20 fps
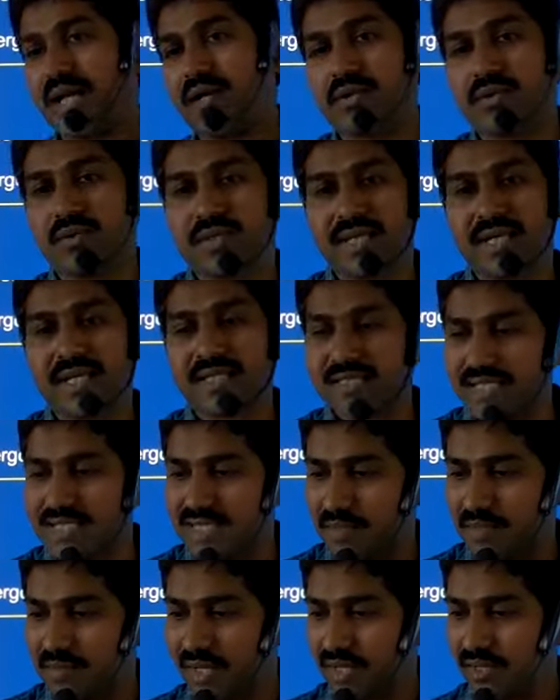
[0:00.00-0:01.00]
you have to take
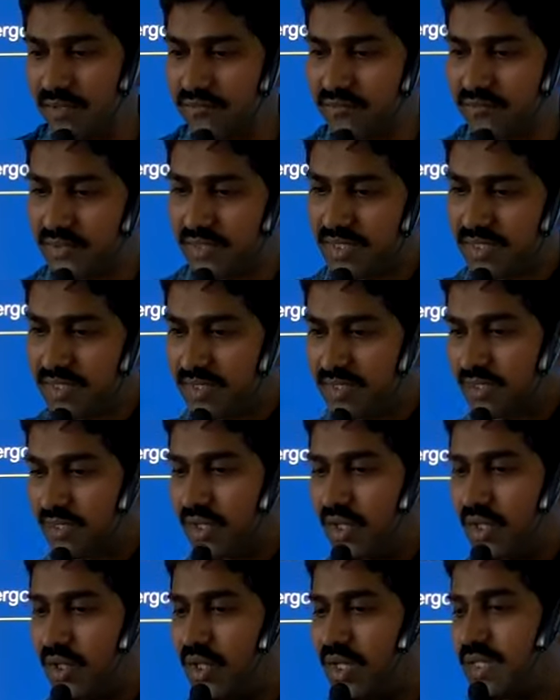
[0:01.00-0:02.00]
the sum of
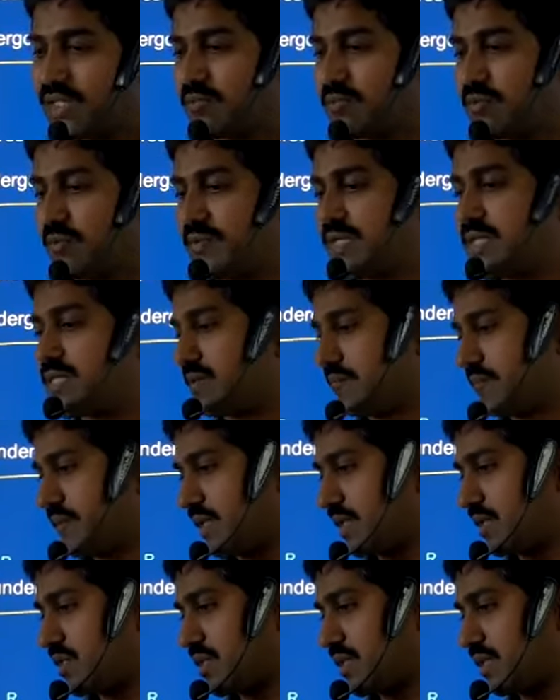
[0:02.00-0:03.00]
all the moments
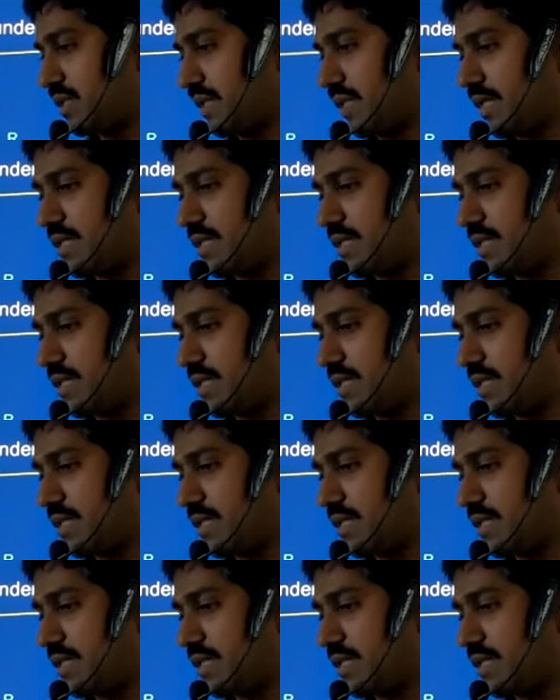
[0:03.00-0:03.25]
of inertia.